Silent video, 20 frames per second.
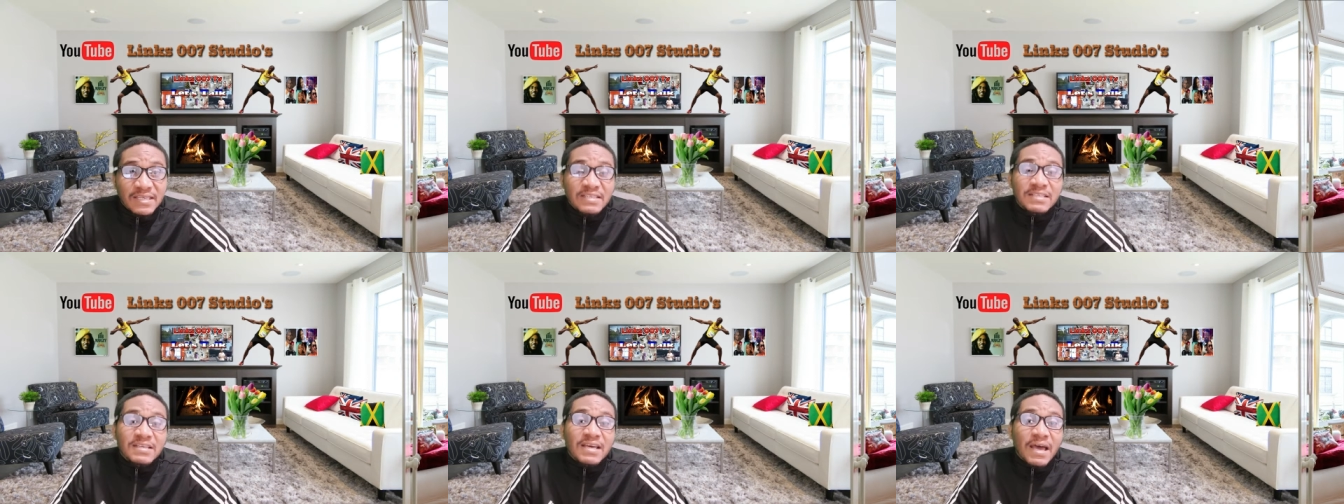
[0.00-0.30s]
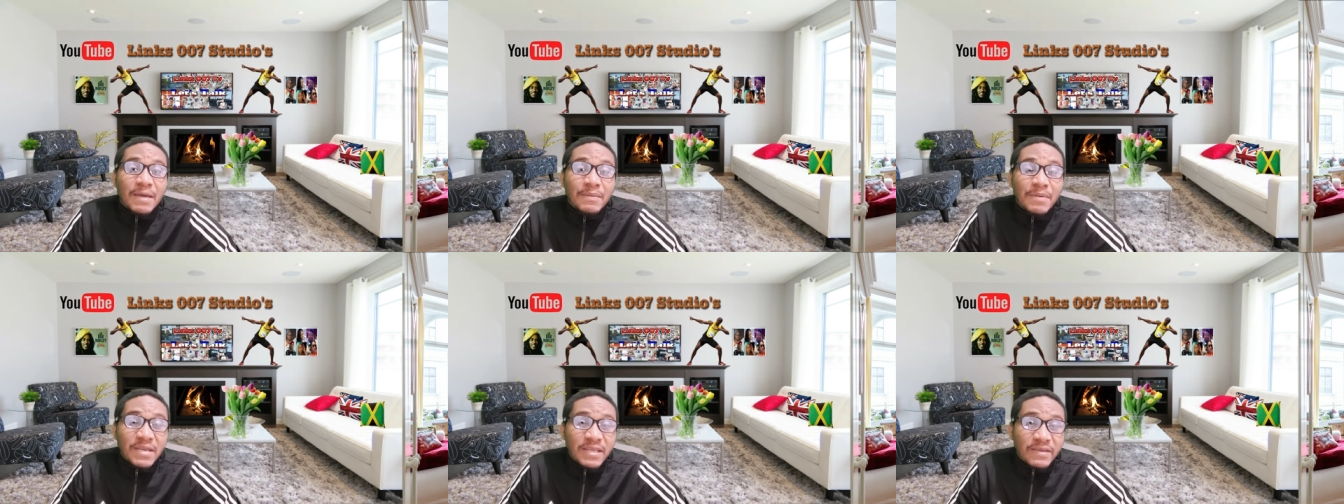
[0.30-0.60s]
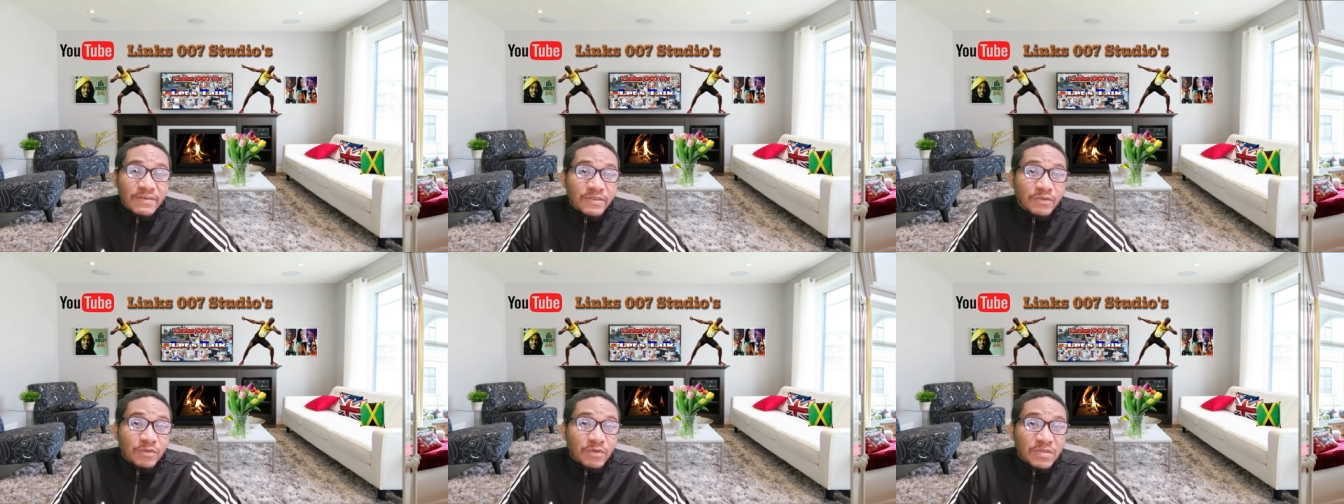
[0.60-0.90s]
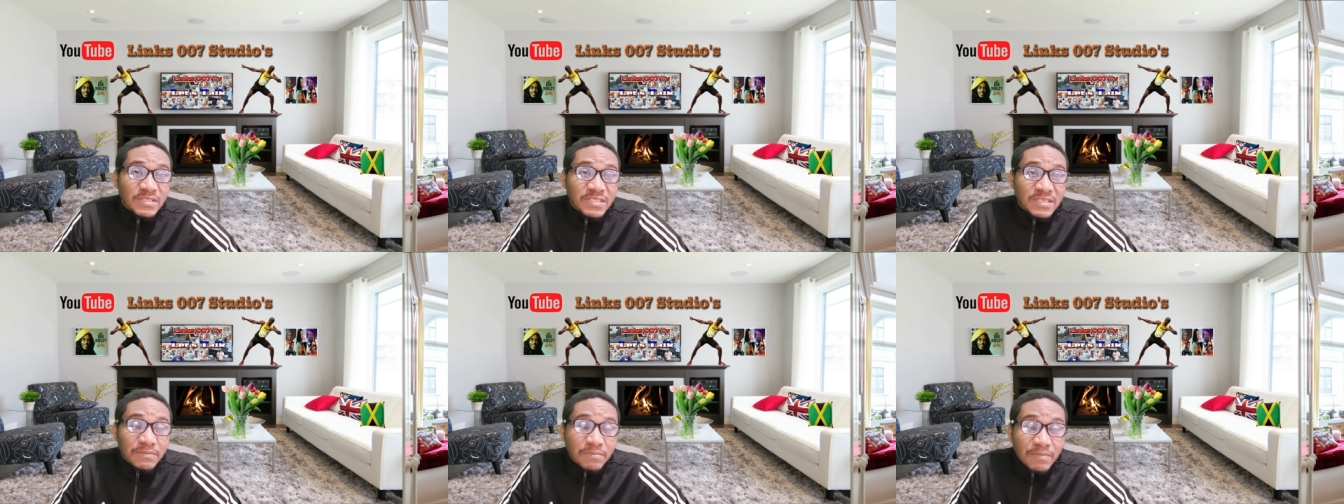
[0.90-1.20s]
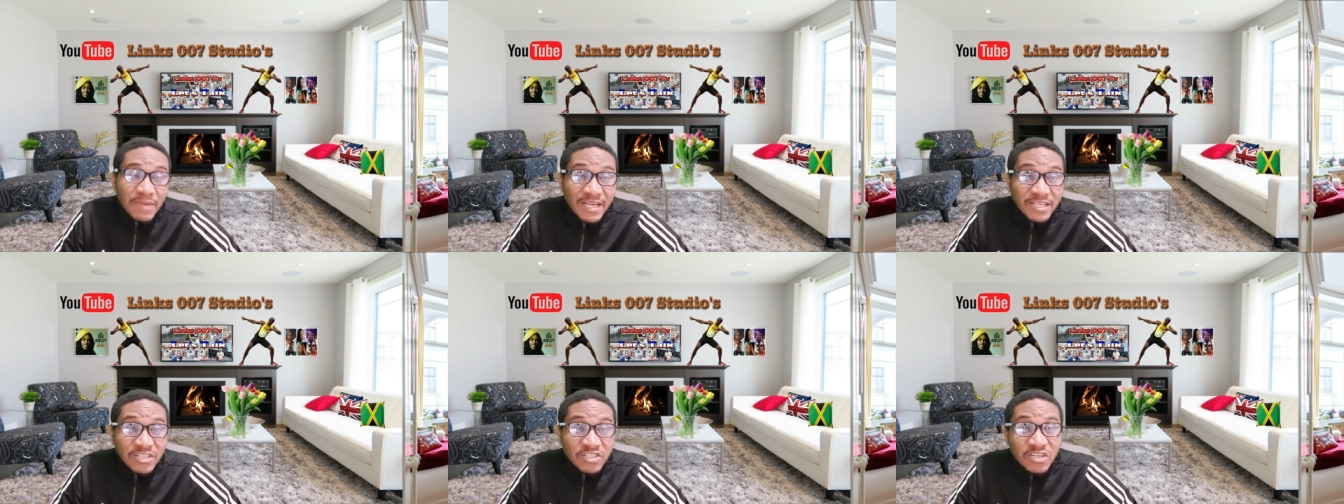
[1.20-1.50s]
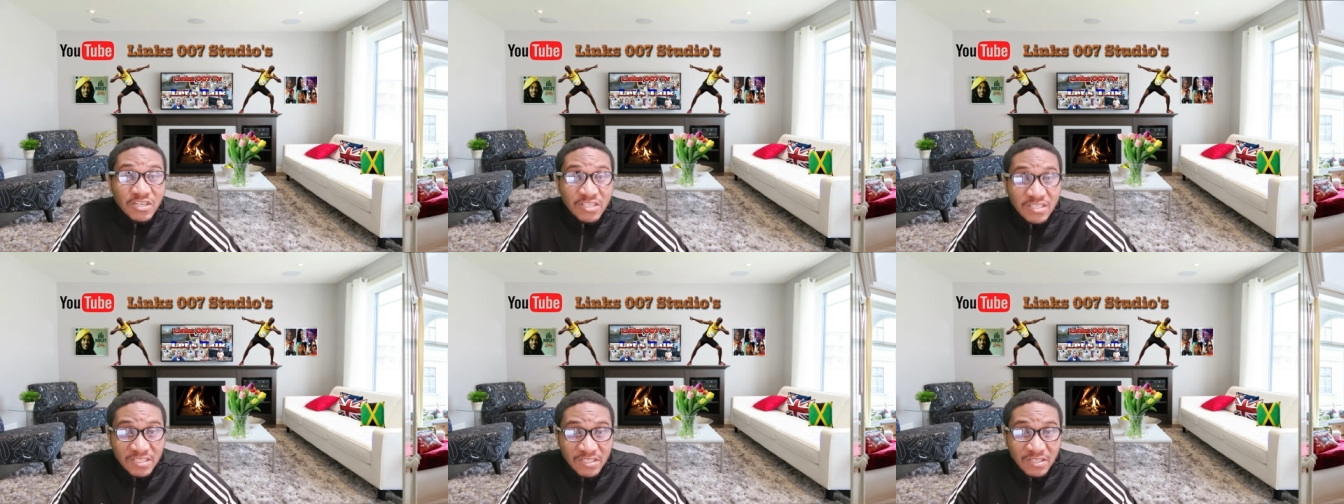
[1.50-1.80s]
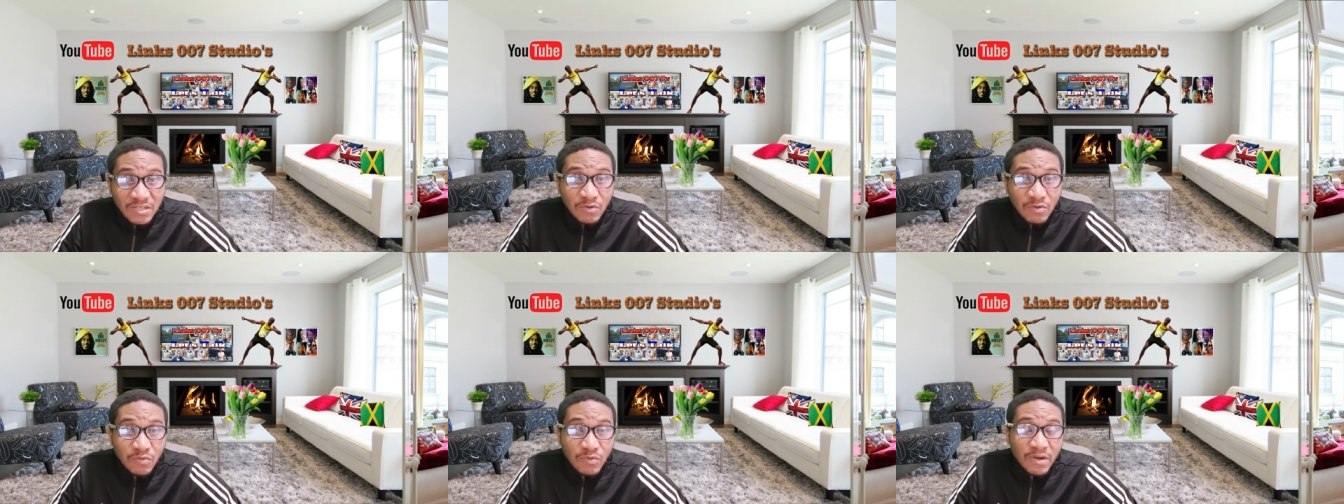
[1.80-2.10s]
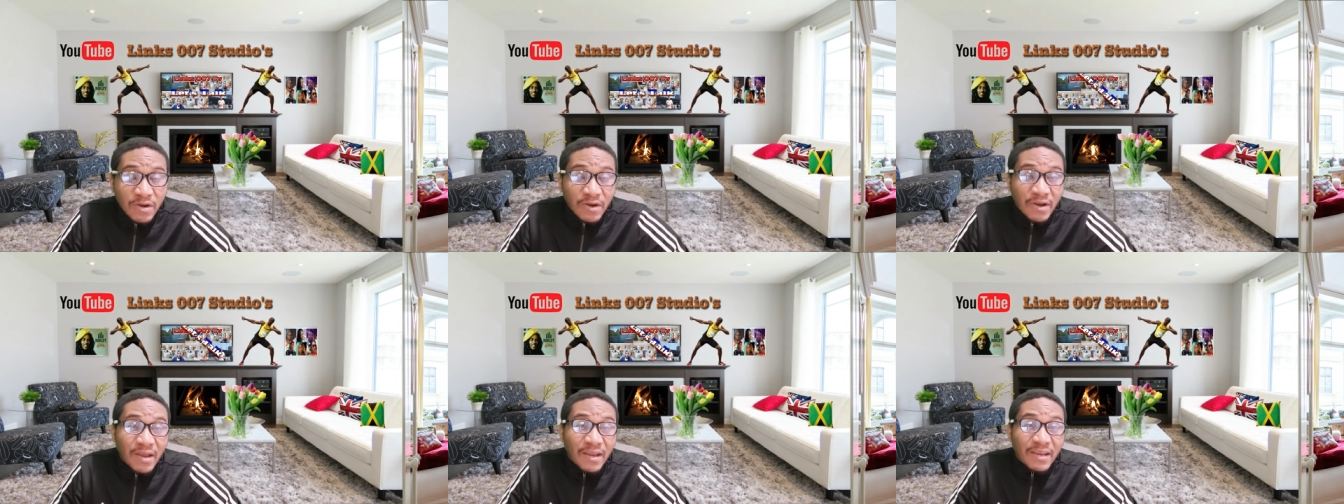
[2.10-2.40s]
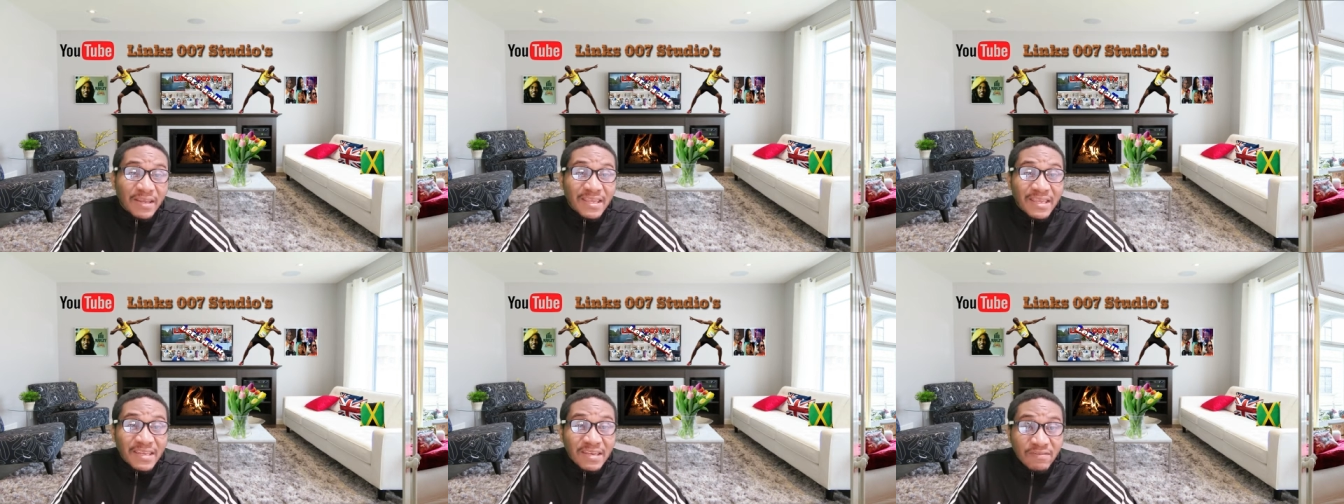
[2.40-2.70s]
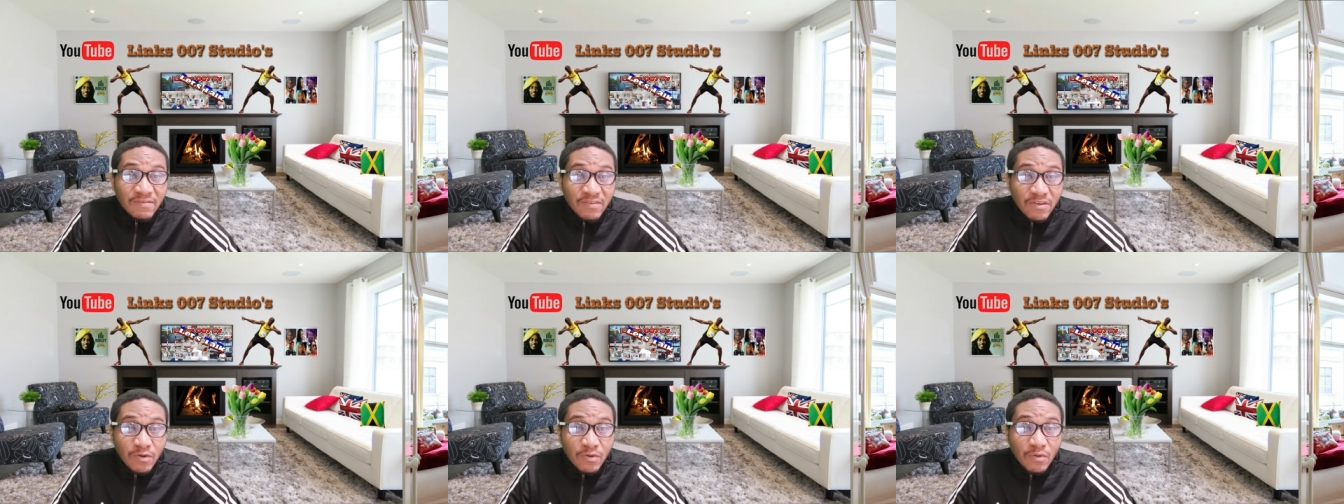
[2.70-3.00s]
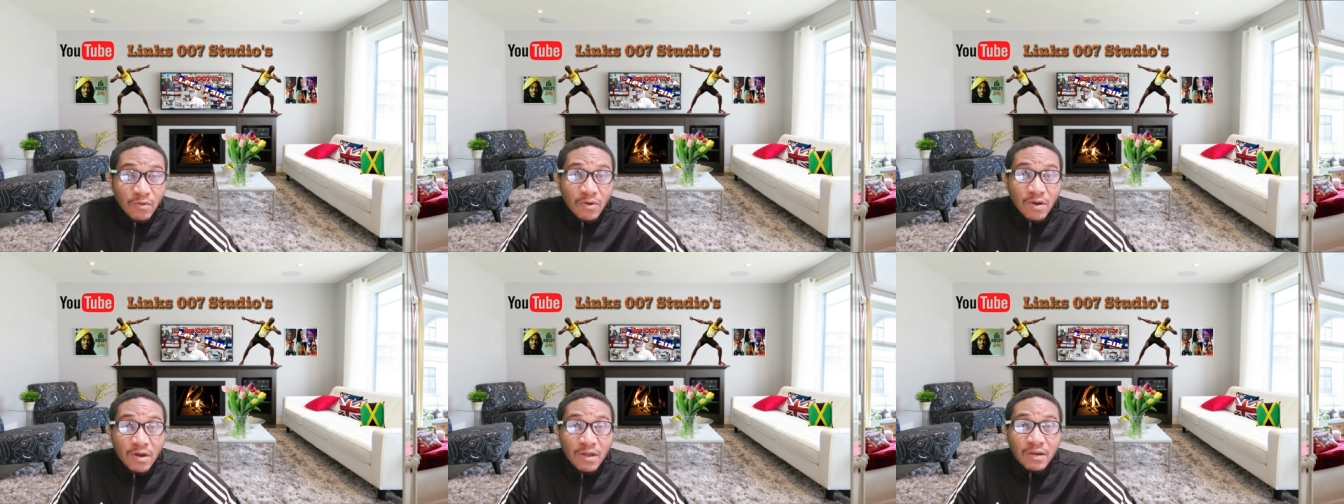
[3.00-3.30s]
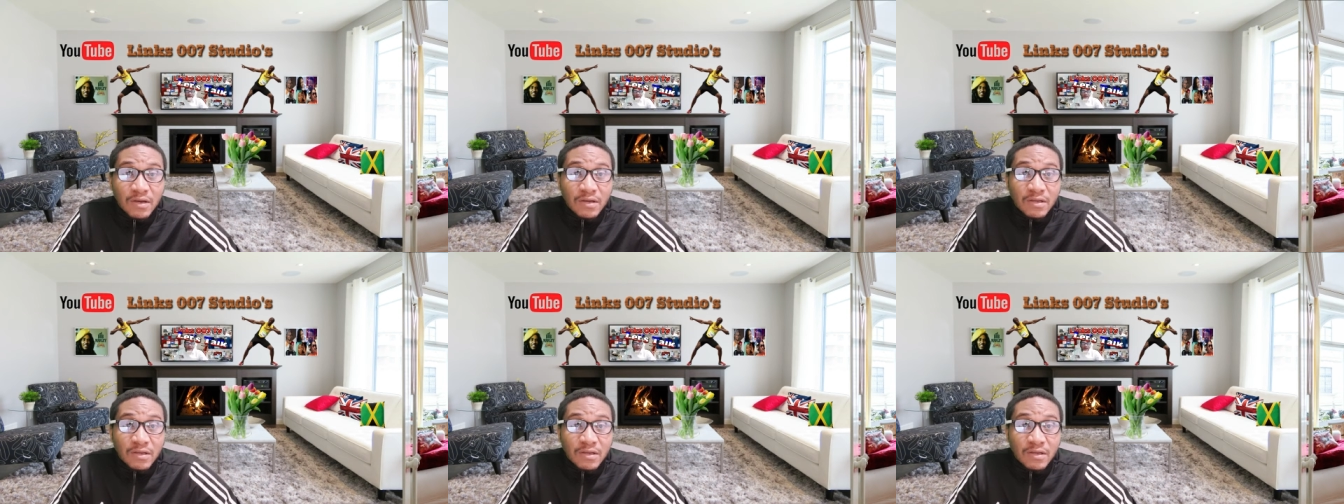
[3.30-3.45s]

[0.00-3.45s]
I believe it was in Manchester, where an individual